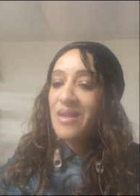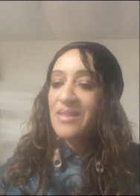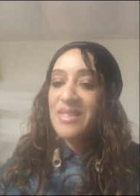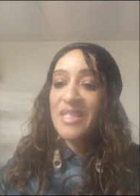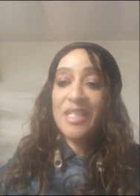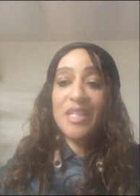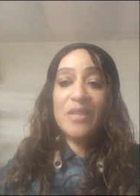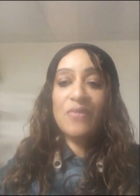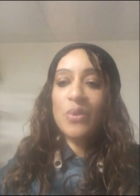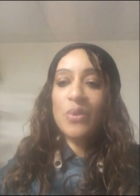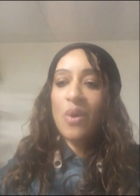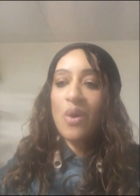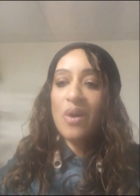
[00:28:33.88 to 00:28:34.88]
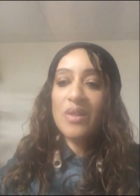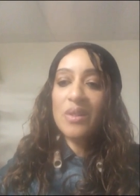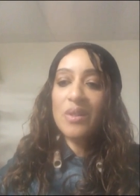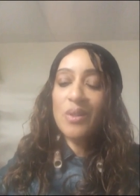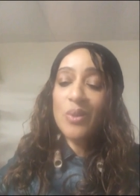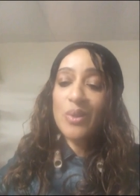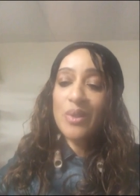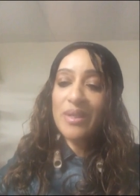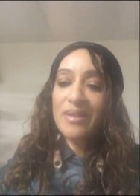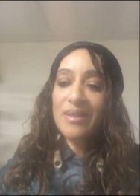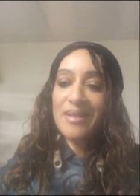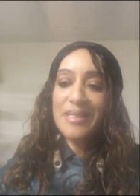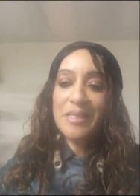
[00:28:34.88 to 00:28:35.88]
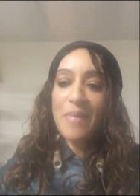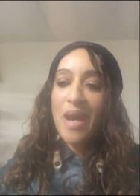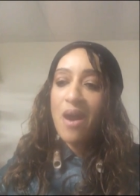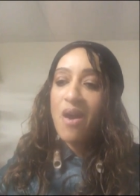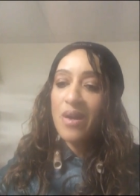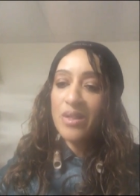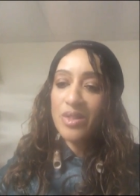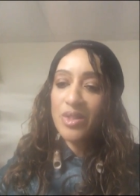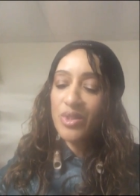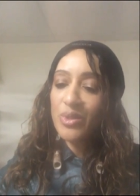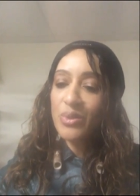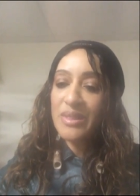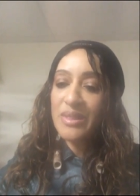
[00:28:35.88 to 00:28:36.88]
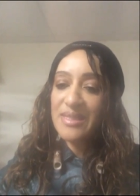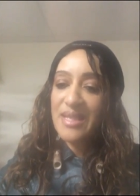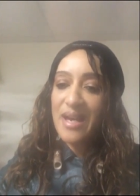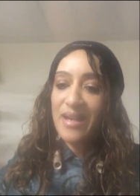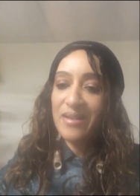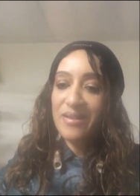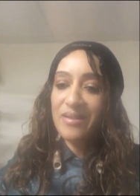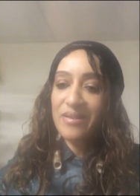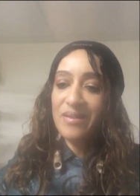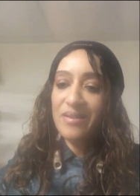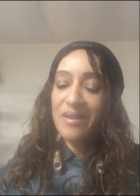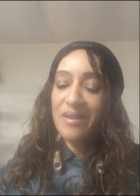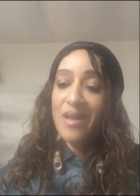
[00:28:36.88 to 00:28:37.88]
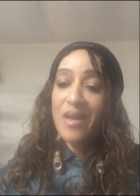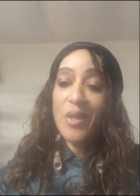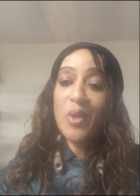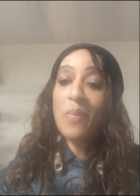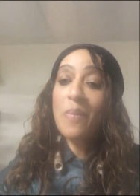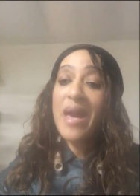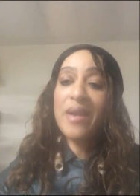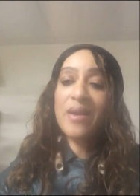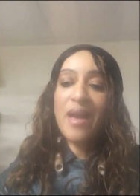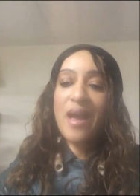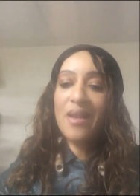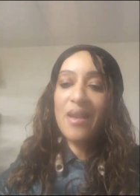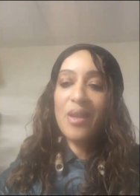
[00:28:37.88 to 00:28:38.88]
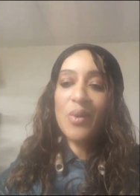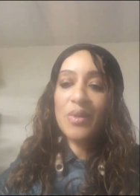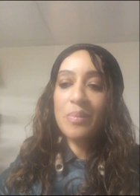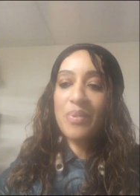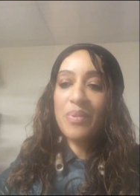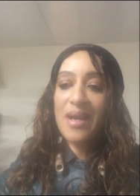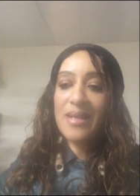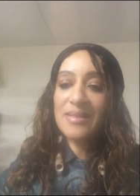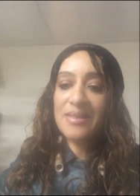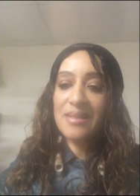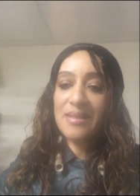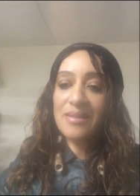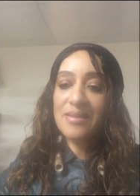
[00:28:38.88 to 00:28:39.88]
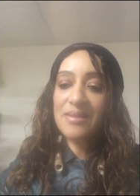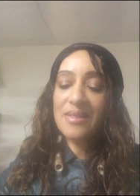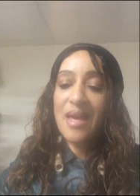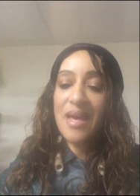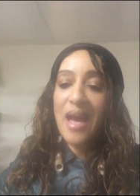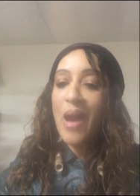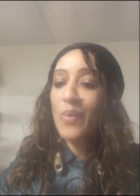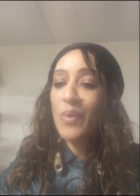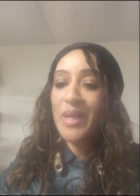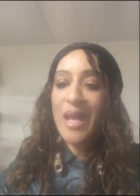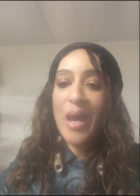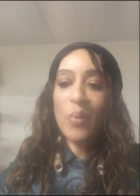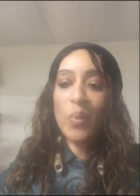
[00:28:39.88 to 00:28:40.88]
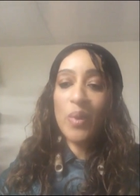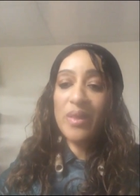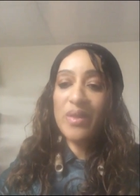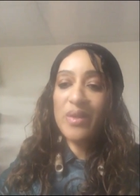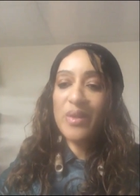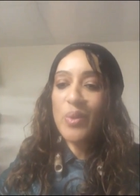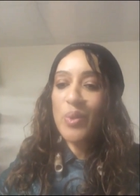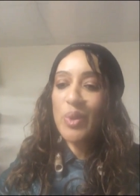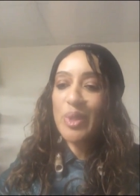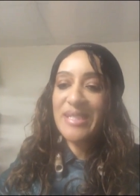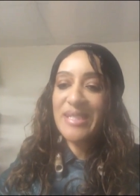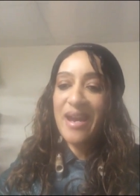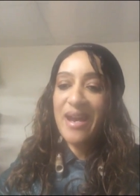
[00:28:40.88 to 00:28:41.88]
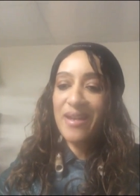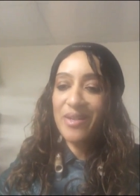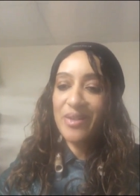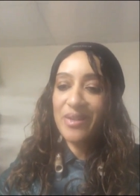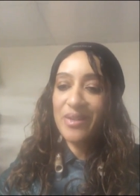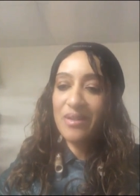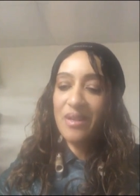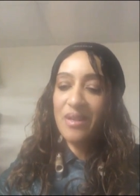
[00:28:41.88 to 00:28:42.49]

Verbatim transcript: To give you all the glory is my heart's true desire. No matter how long the process, I will not wither or tire.